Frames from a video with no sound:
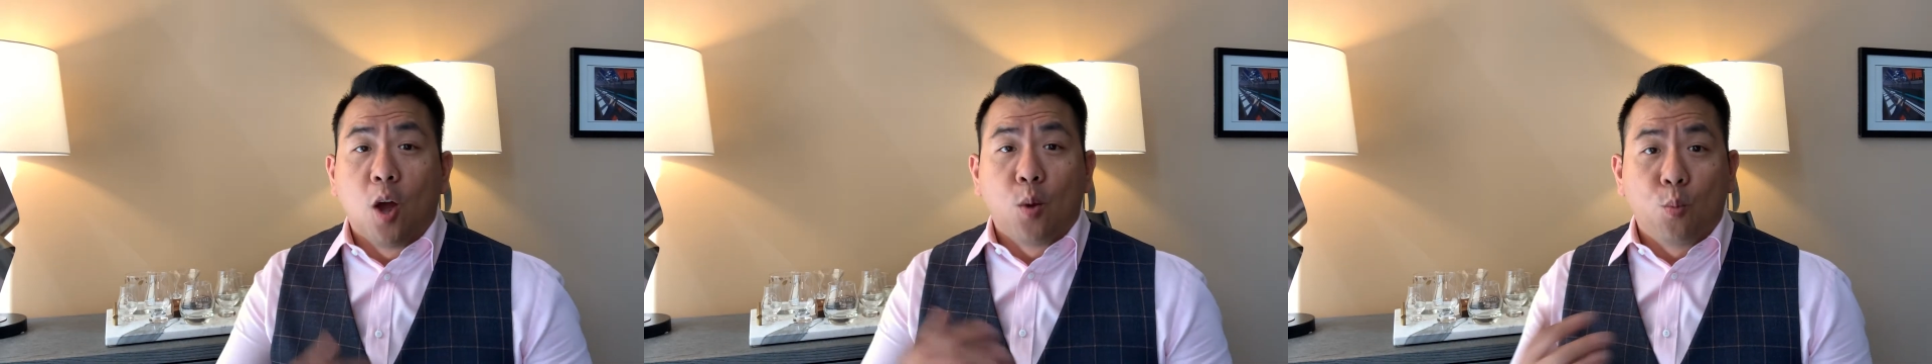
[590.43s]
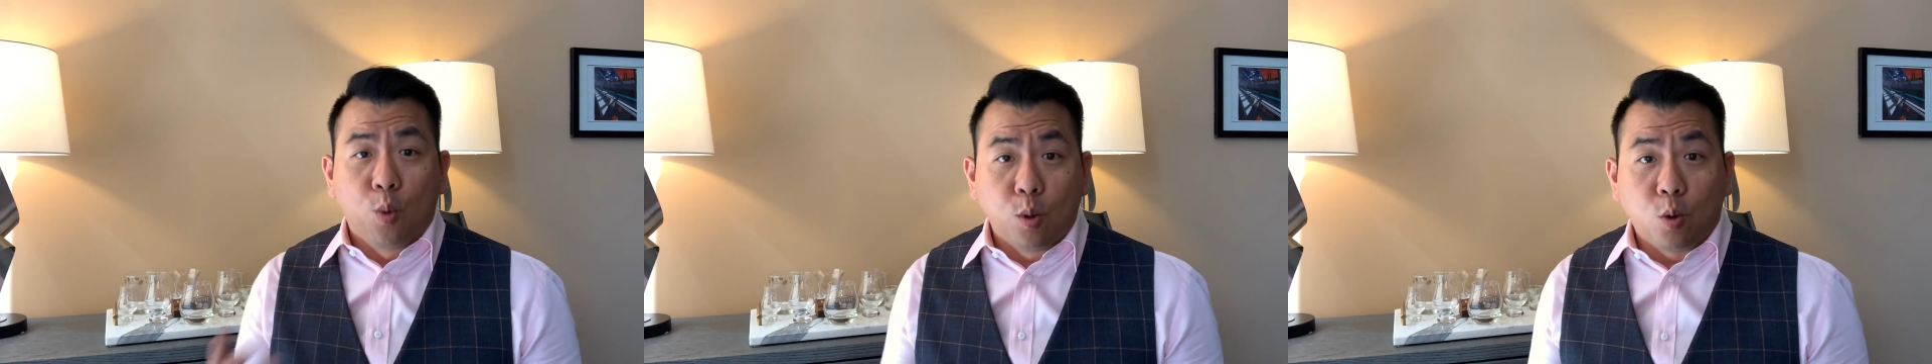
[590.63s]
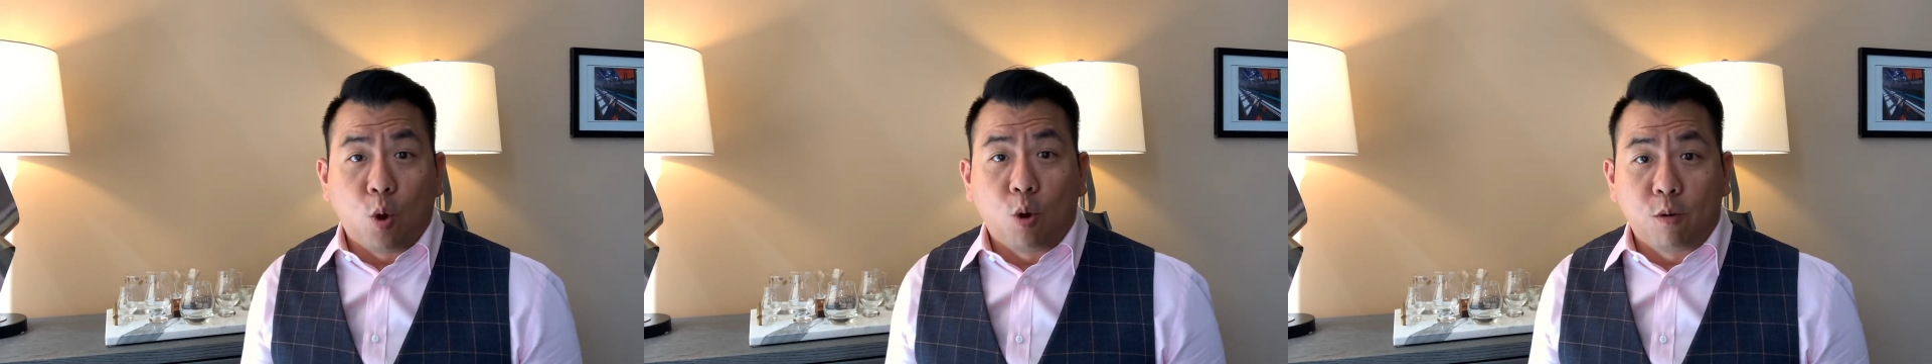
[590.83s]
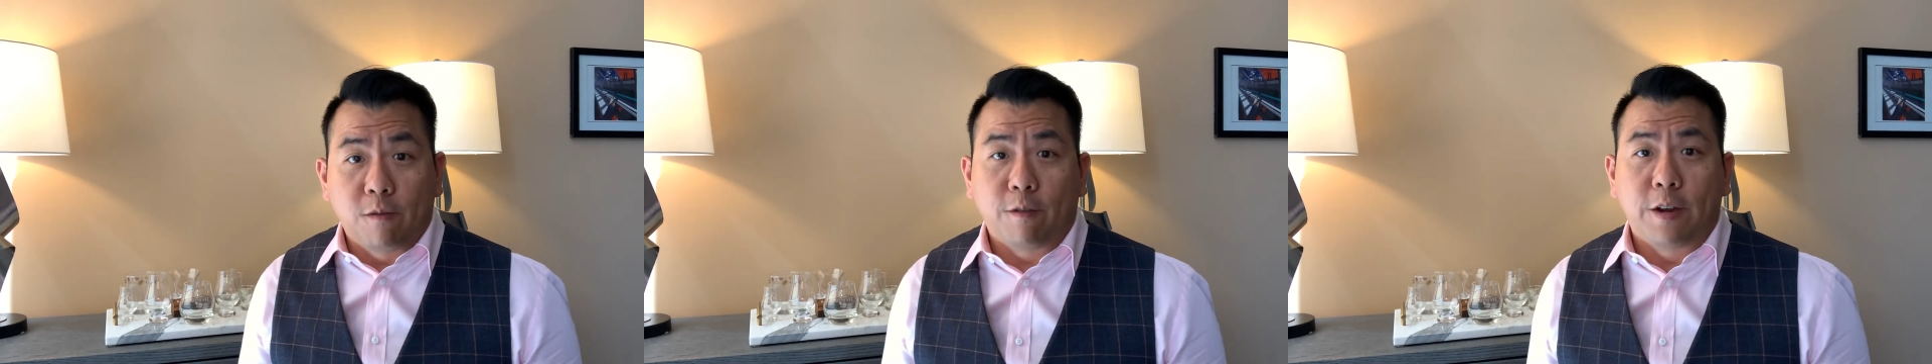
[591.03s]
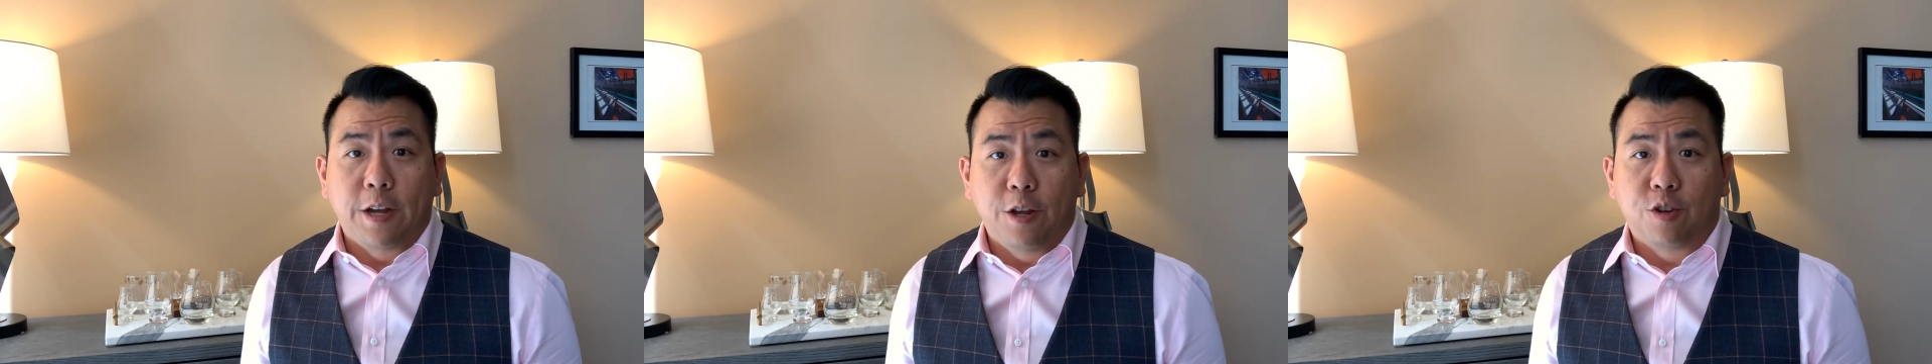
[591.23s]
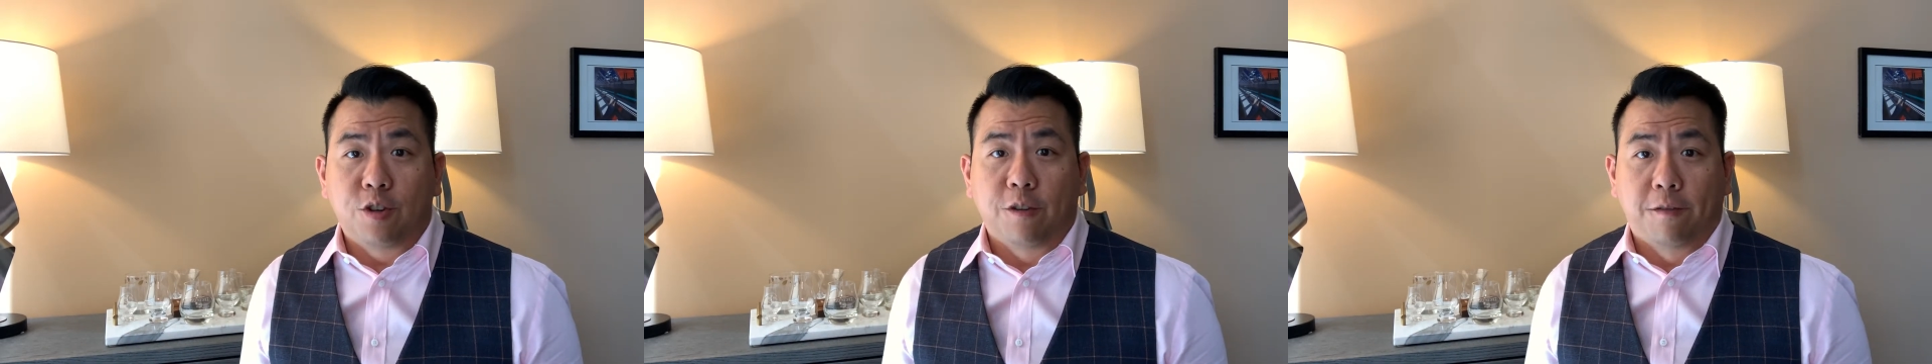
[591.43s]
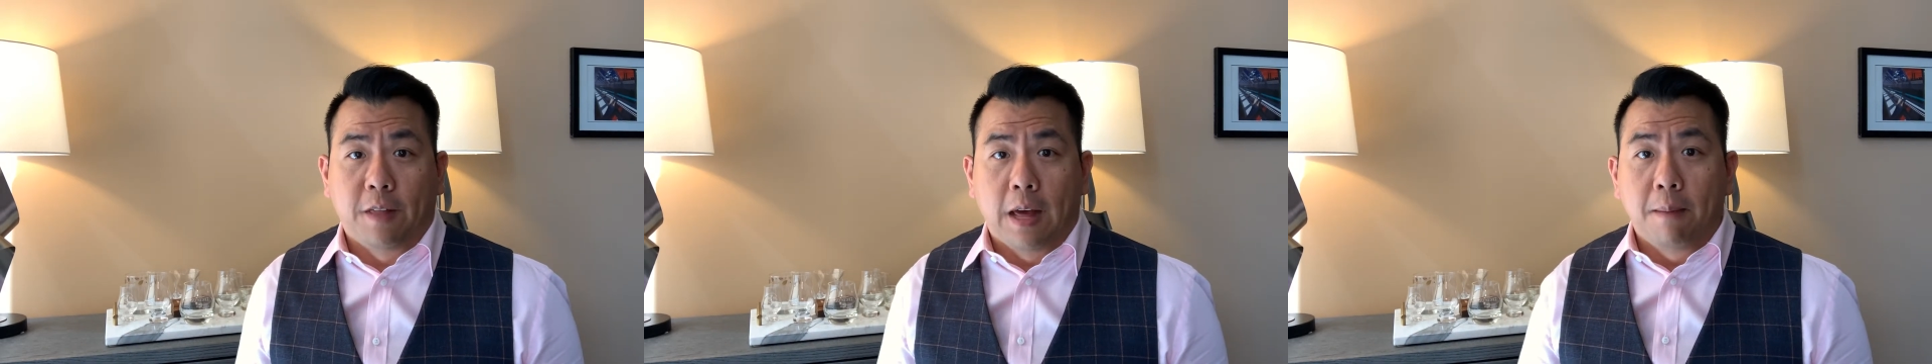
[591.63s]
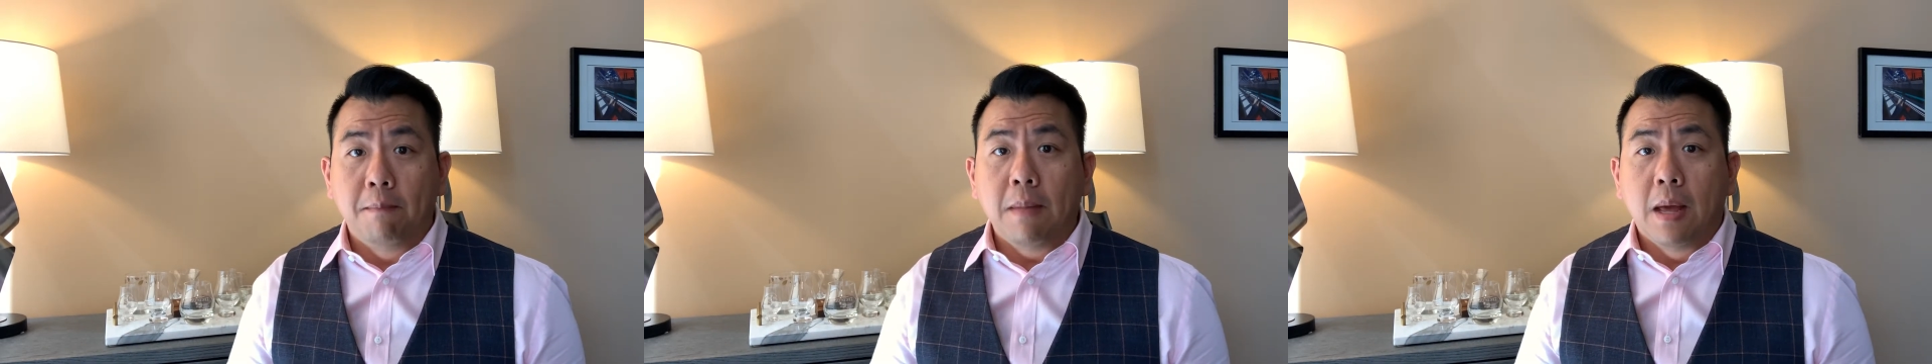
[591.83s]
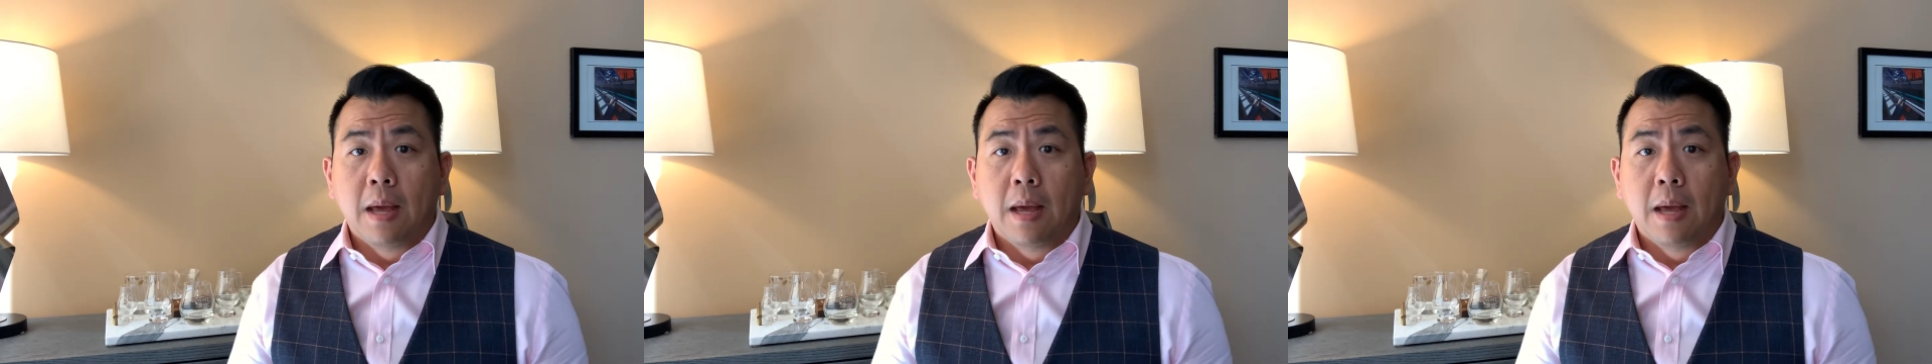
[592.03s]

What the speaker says: We'll go over each of them.